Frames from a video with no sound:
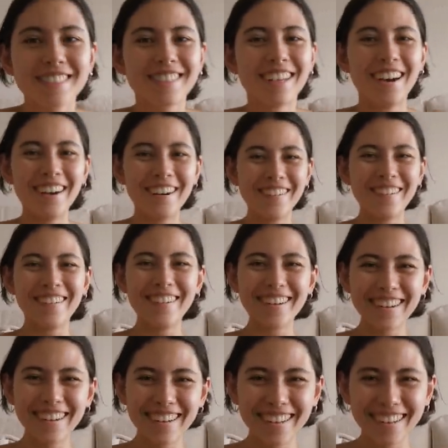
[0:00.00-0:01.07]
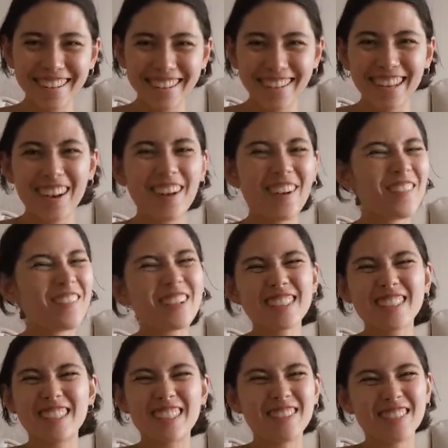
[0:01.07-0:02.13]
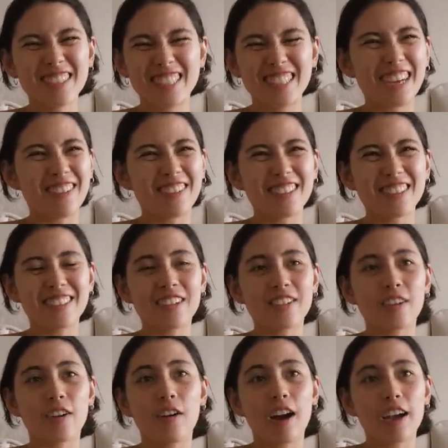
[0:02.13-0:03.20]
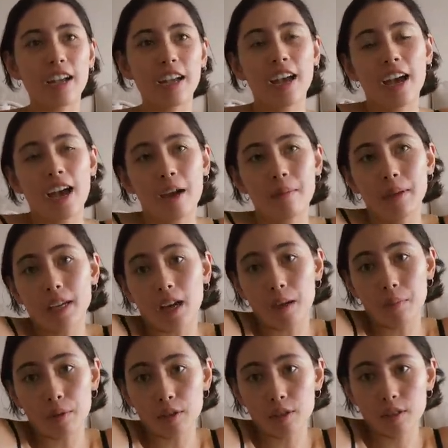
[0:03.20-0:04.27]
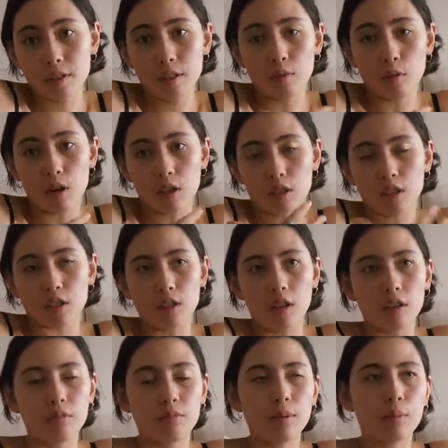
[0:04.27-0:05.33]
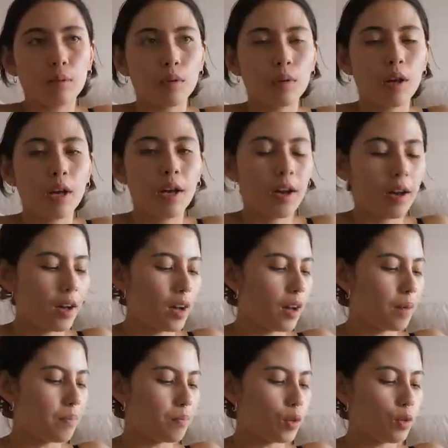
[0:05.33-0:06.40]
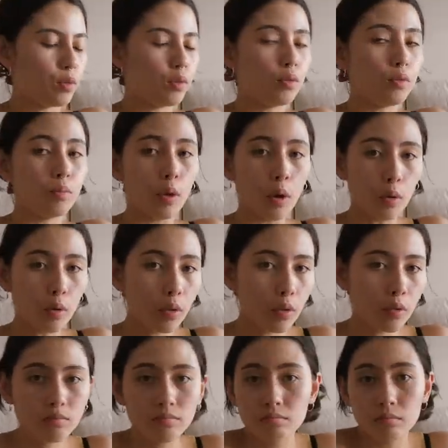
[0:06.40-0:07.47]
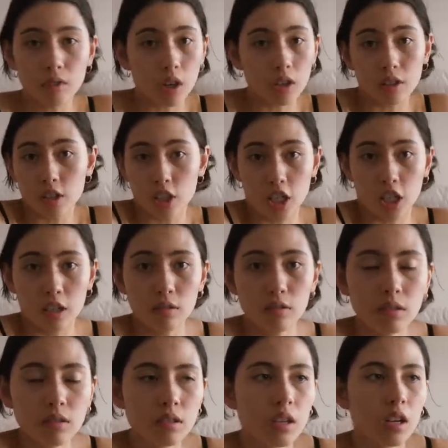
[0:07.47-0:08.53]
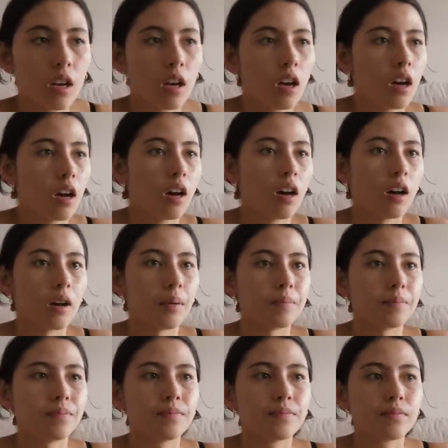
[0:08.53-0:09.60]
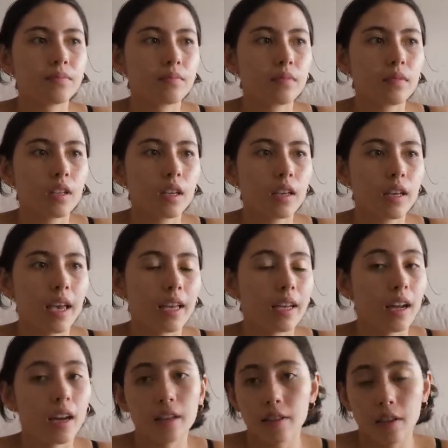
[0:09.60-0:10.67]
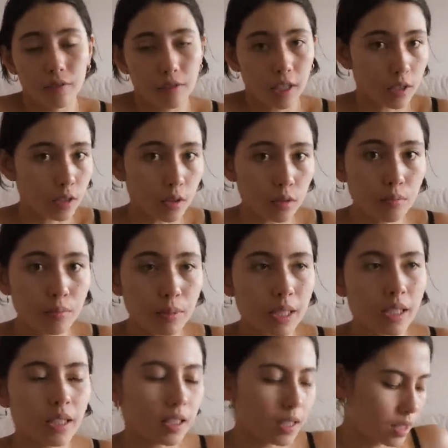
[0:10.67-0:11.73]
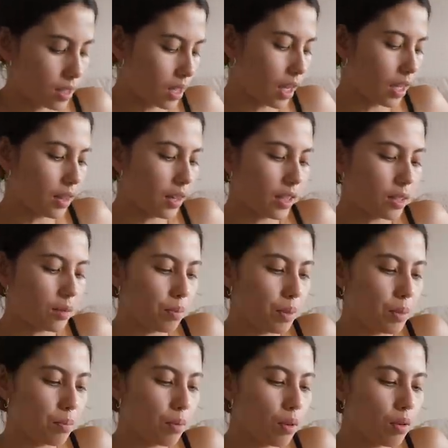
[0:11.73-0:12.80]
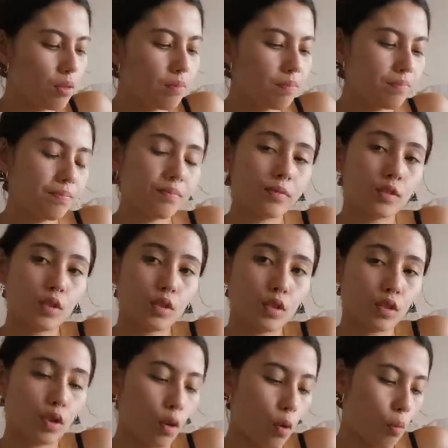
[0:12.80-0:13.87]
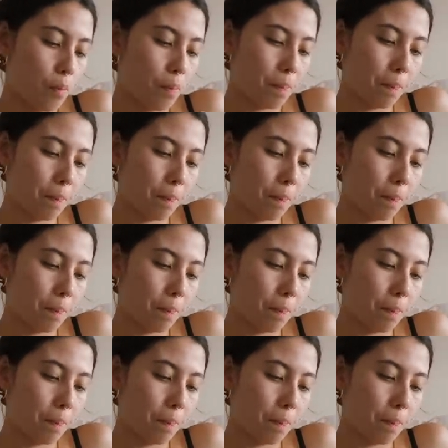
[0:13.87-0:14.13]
so we'll see we'll see i really don't know i i mean i personally watch a lot of people um, who do both on their channels. Um, and I love that too because I like the people. So